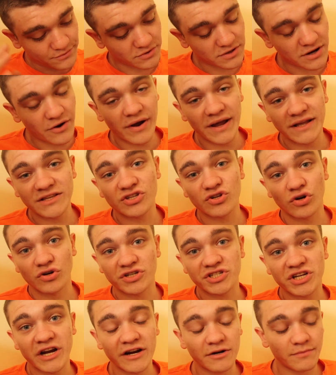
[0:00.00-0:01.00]
I'm going to go ahead and start
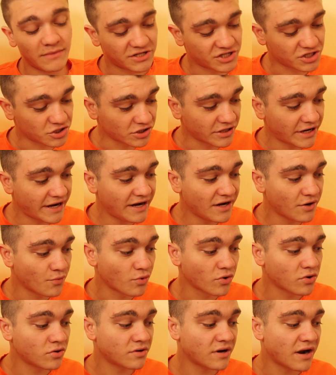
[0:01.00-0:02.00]
sharing my screen.
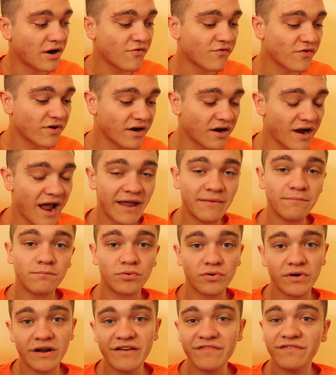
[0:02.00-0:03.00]
We're going to go over a
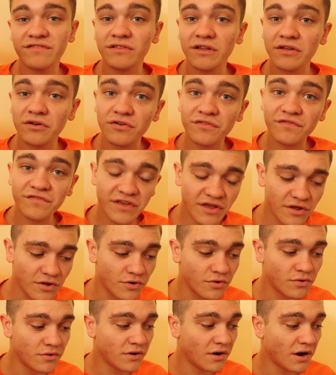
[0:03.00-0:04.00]
brief little
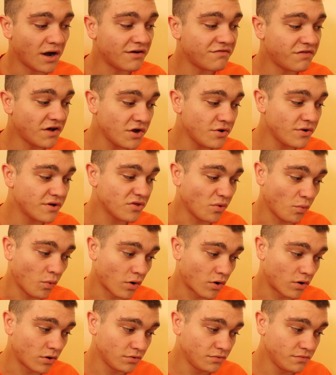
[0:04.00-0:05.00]
view of who in the
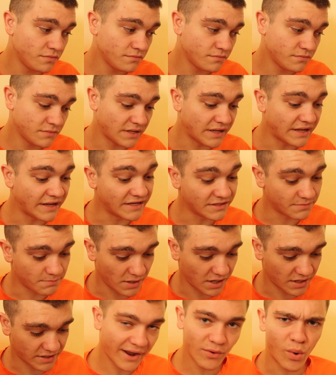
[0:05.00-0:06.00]
world is
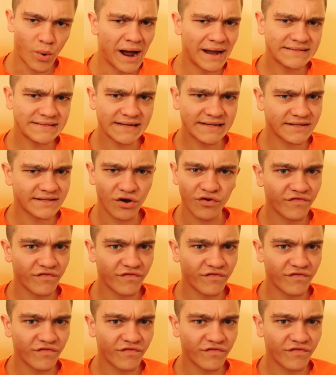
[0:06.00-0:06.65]
Bucky and why is he so